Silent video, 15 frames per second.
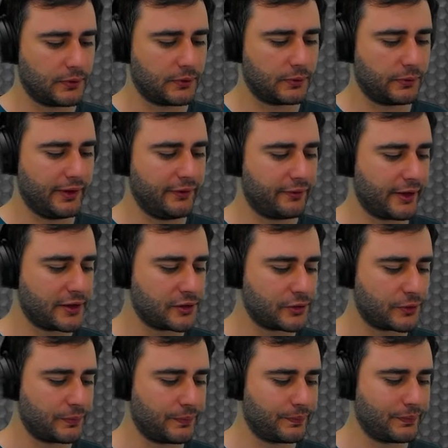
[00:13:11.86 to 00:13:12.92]

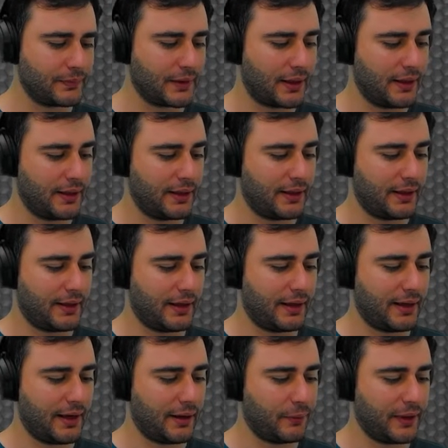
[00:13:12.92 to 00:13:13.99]
refresh,
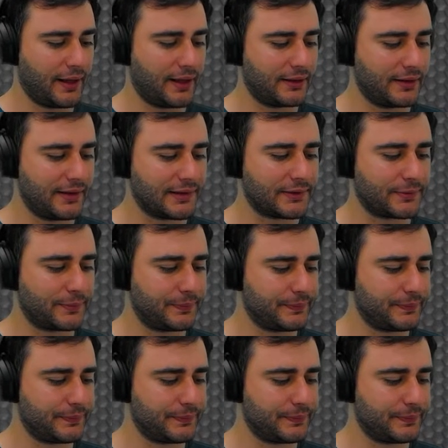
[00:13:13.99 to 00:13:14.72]
and now we get this.